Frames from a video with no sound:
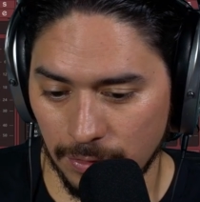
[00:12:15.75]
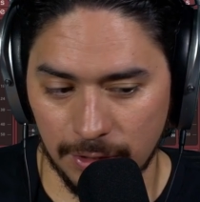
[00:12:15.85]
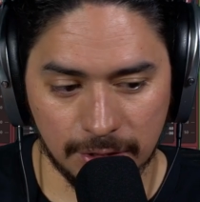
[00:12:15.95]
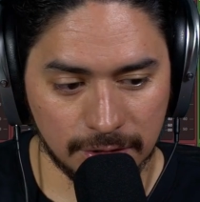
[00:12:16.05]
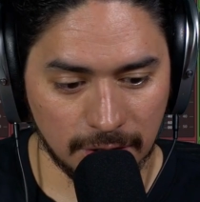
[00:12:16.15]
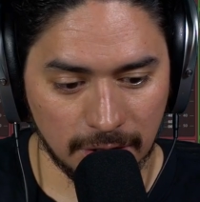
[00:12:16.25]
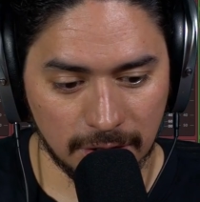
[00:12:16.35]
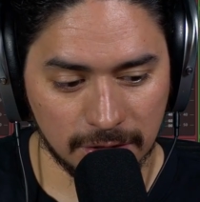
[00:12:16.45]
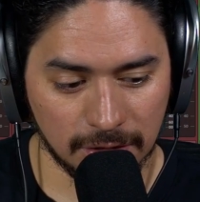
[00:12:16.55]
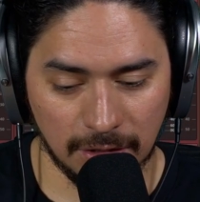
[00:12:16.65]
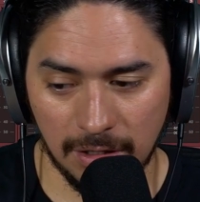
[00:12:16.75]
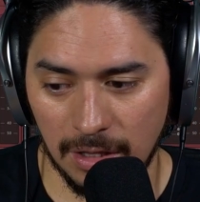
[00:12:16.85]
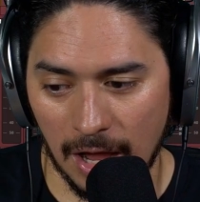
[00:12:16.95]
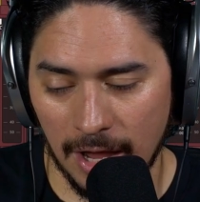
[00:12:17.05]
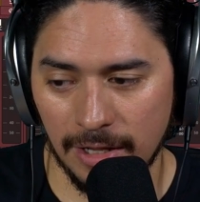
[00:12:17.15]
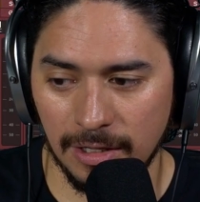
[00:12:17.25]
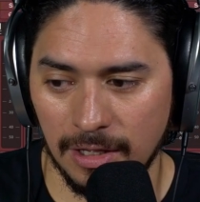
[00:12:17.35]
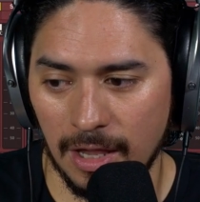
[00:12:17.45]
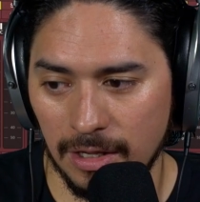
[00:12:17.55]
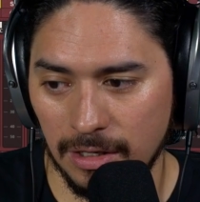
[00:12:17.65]
This is not
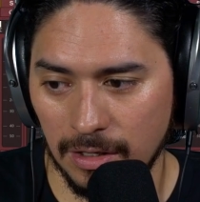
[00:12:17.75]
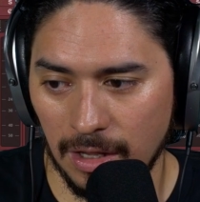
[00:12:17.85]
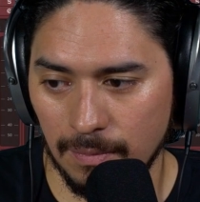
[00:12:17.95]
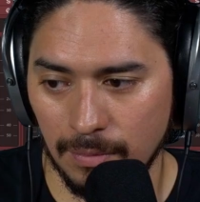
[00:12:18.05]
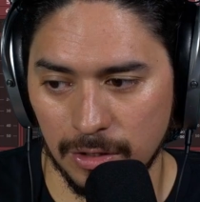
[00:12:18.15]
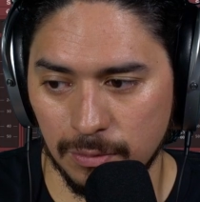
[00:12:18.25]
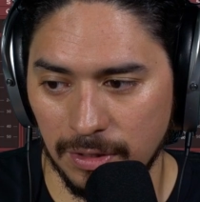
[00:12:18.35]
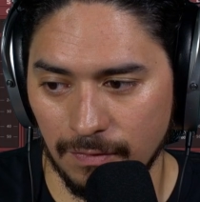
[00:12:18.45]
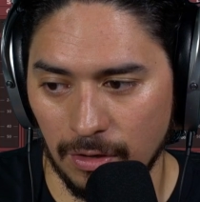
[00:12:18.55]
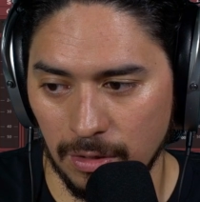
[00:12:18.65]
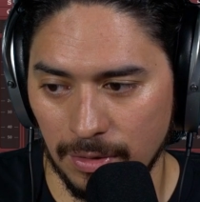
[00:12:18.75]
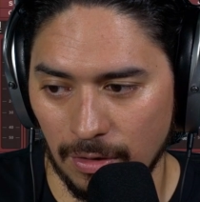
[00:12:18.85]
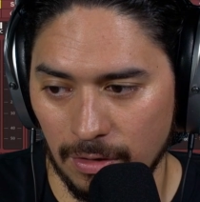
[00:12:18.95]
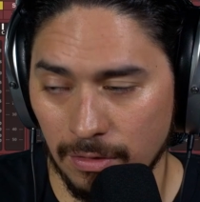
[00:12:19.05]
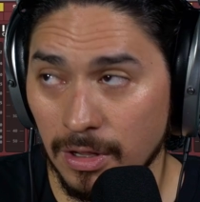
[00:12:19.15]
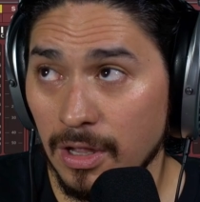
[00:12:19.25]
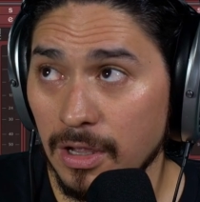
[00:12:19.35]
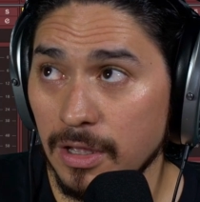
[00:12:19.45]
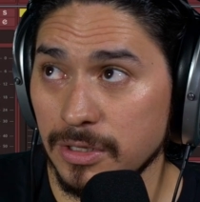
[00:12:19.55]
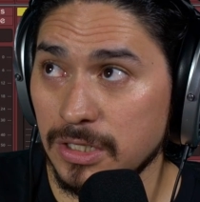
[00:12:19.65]
gaining much peak volume at all.
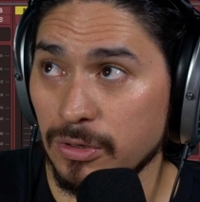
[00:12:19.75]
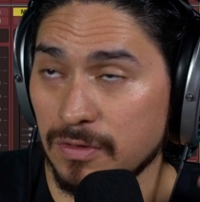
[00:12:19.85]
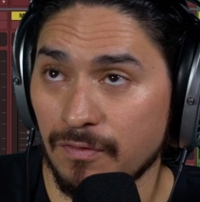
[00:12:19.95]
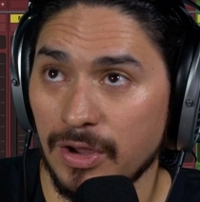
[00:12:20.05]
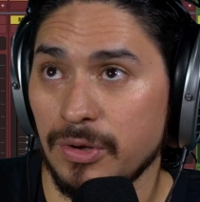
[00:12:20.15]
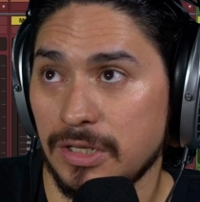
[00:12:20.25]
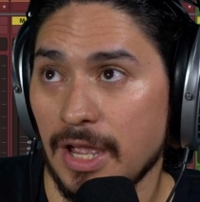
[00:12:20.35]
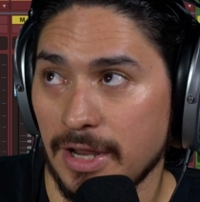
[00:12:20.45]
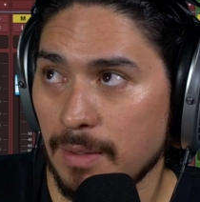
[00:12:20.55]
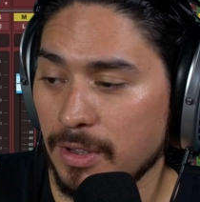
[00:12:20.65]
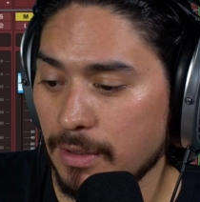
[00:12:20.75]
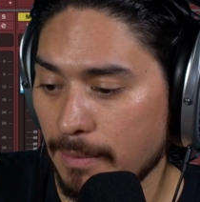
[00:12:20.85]
The snare is very dynamic.